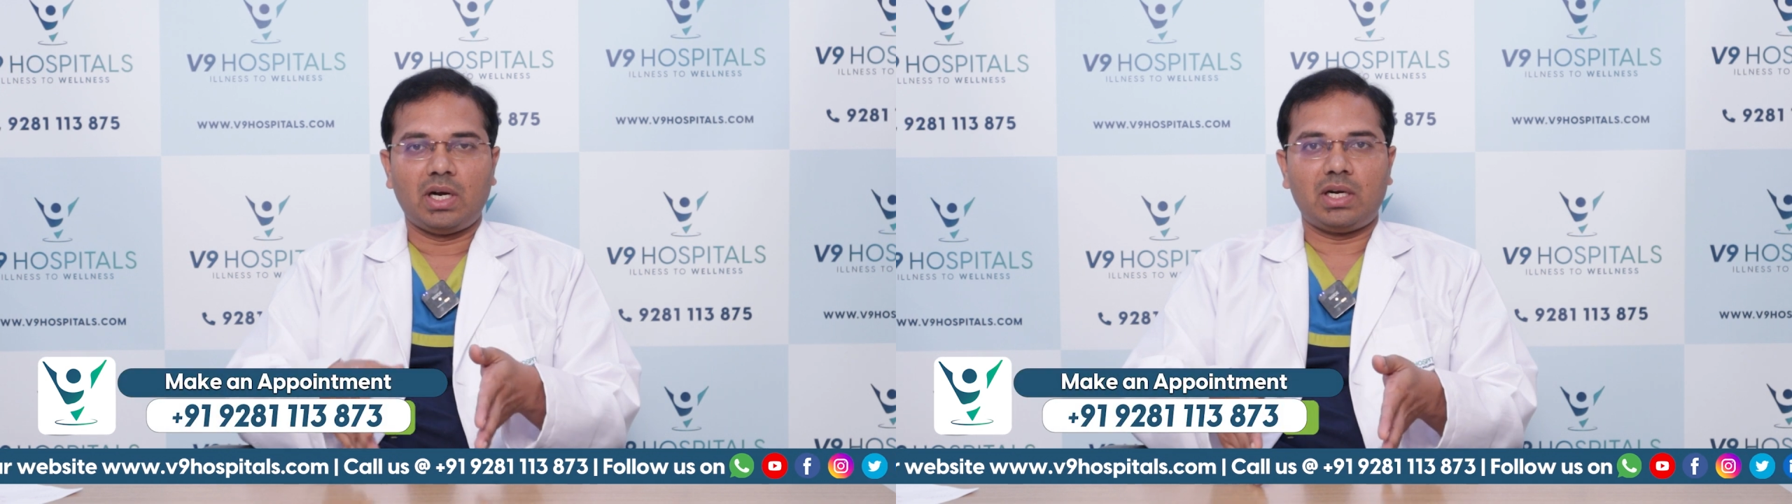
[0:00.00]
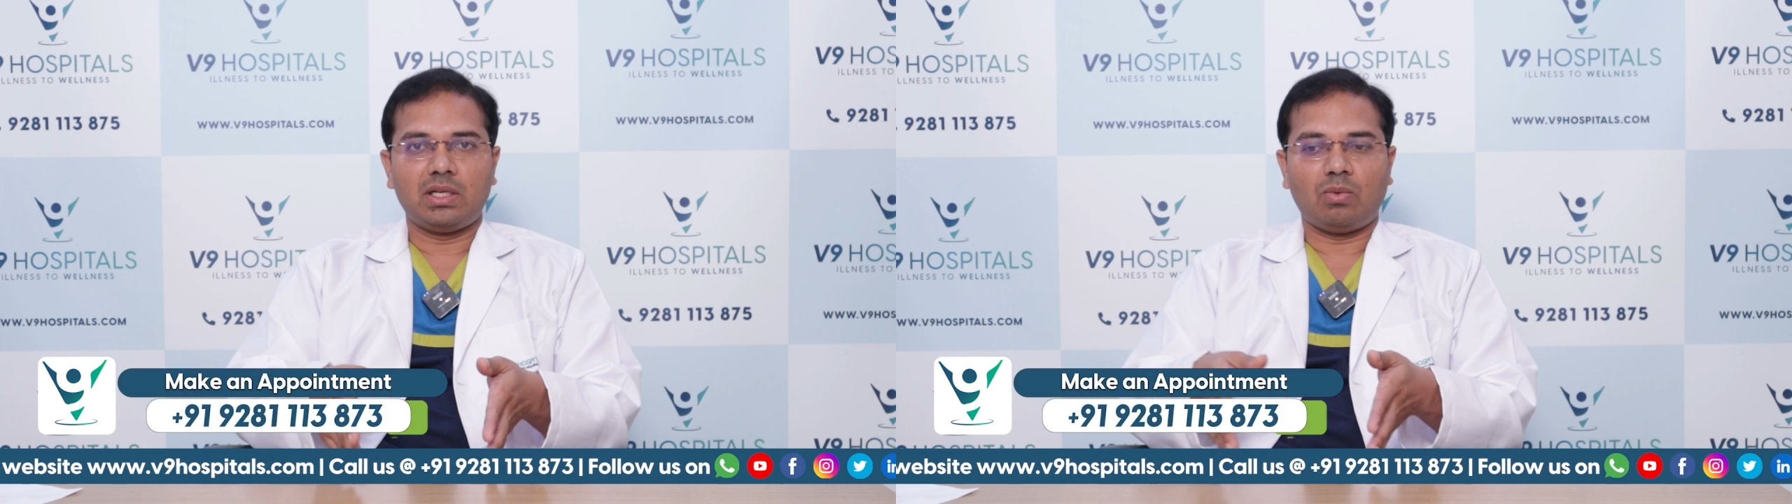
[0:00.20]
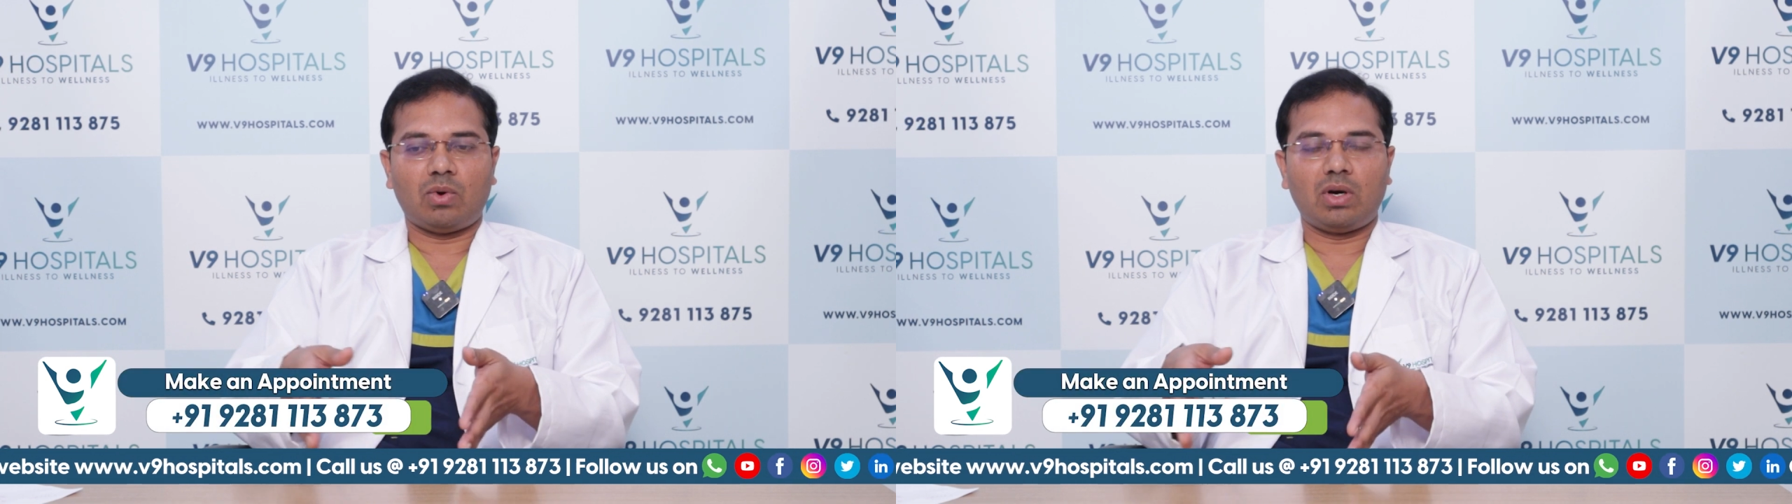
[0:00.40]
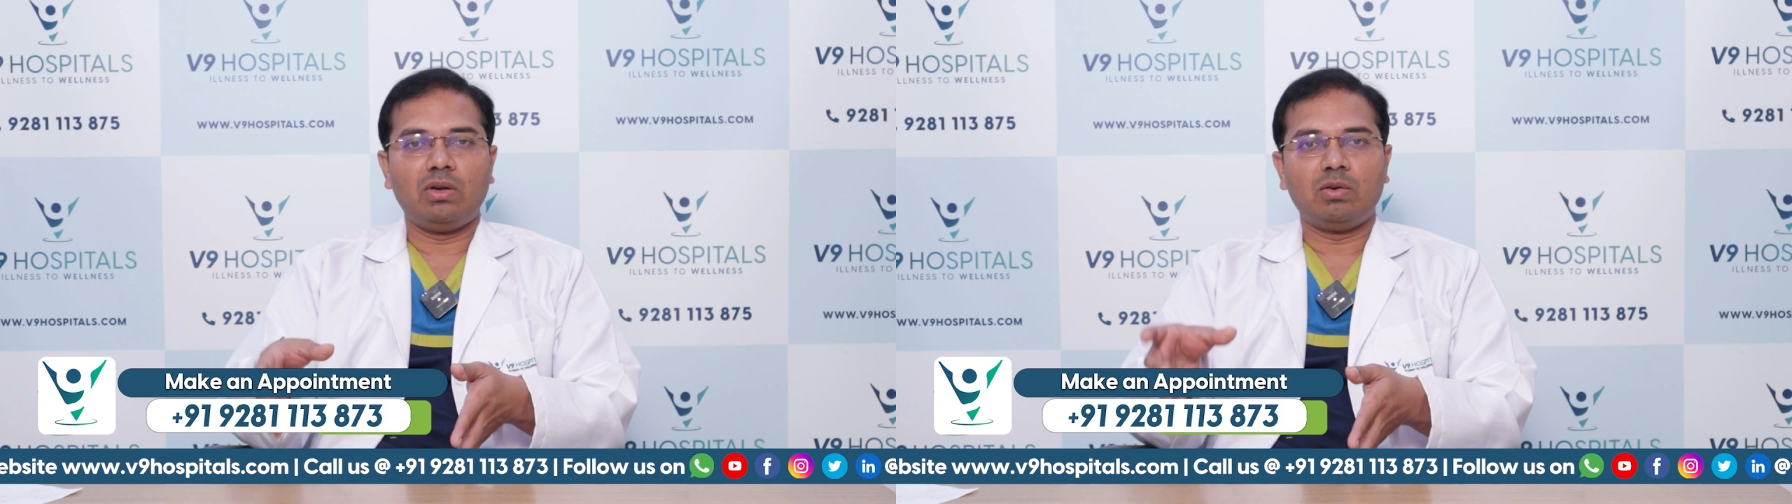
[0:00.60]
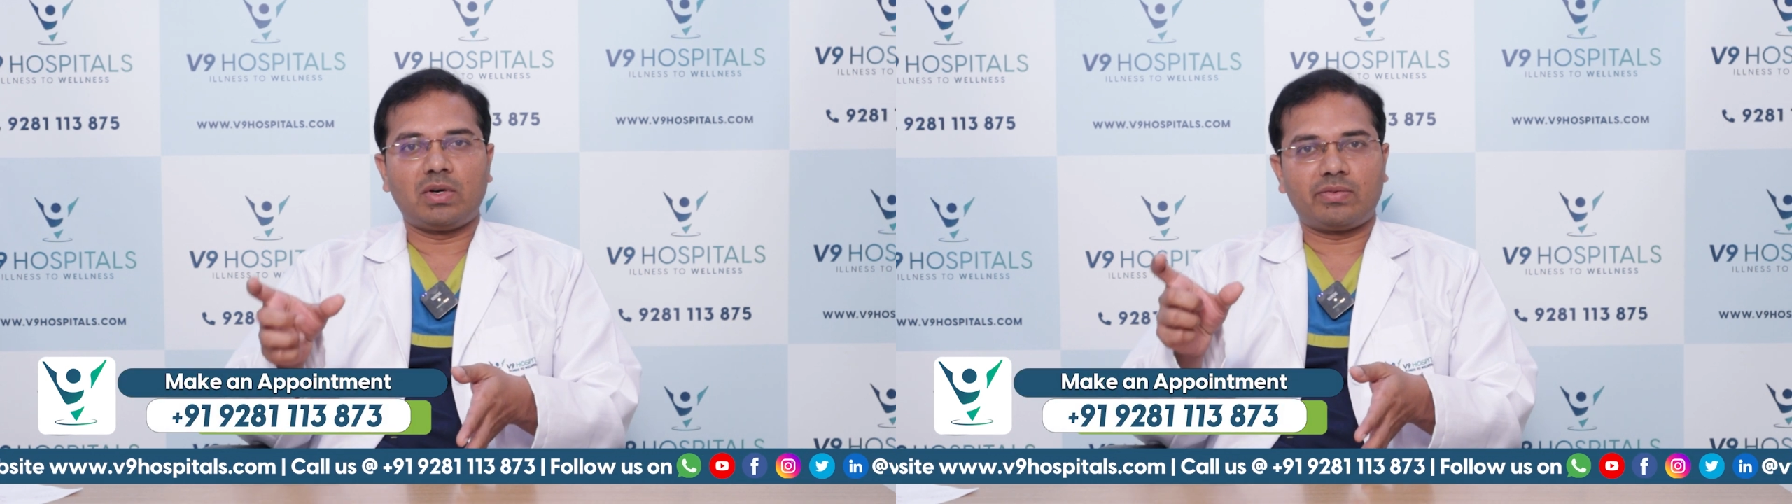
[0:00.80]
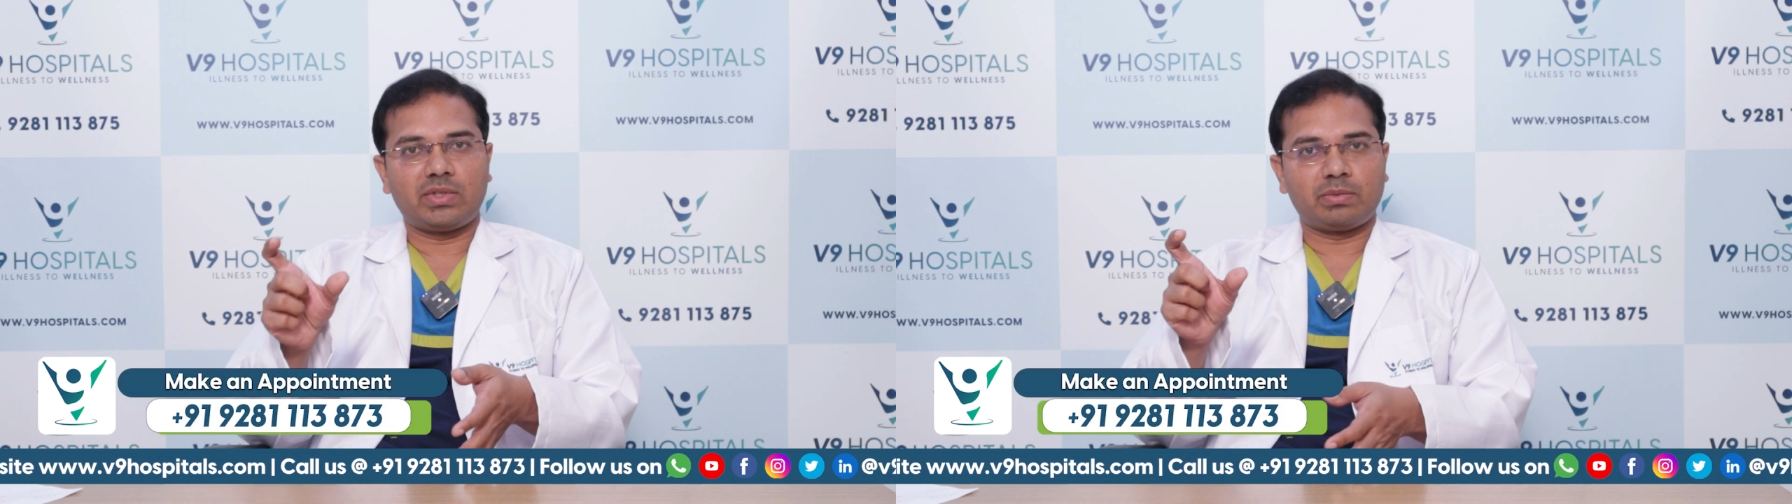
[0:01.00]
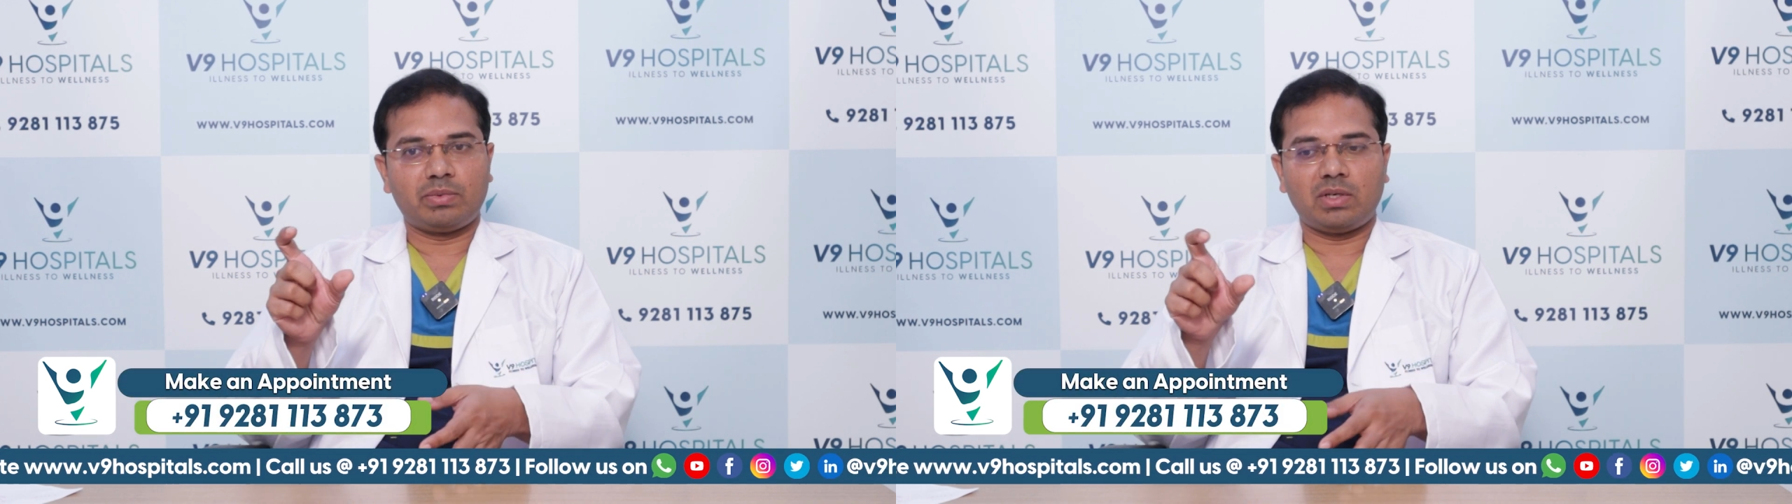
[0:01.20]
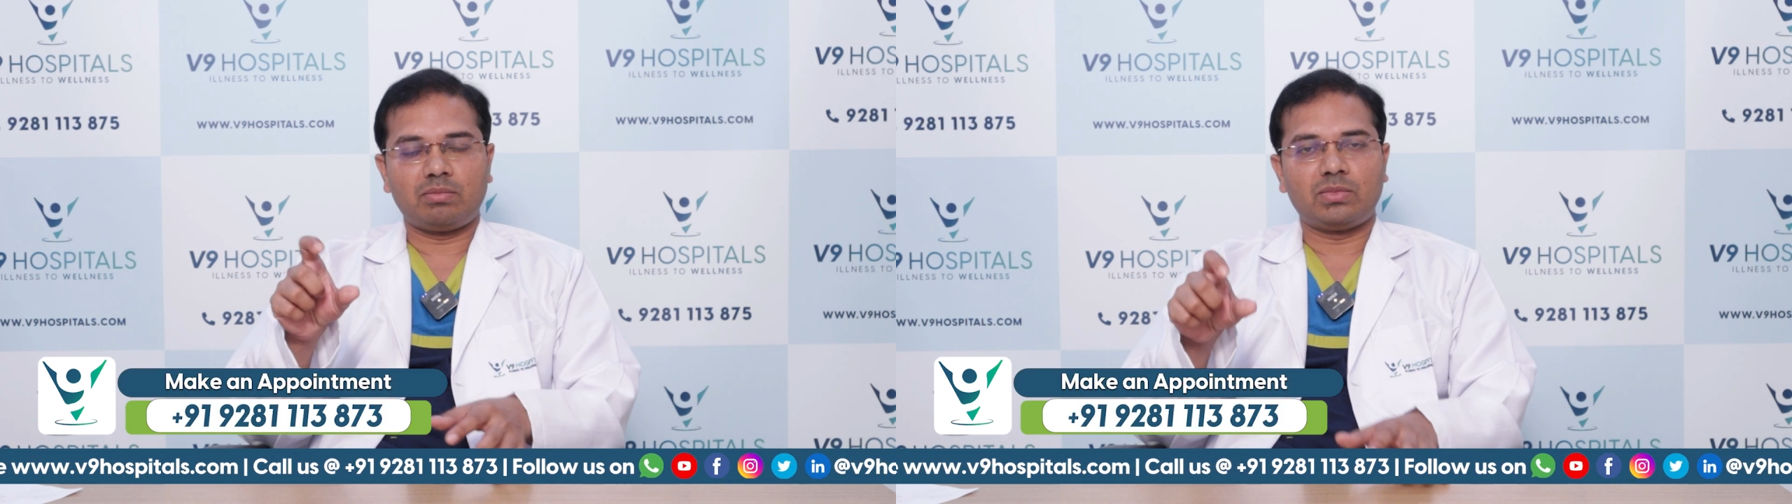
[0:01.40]
and the volume of that
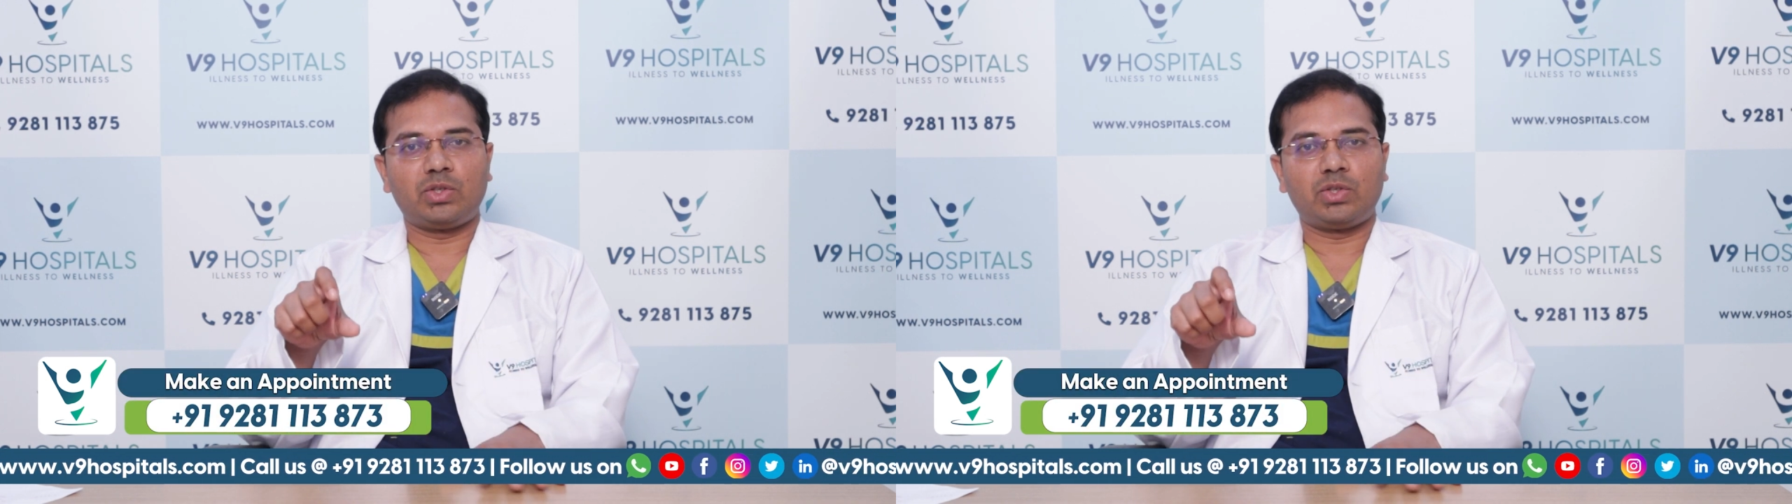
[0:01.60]
sperm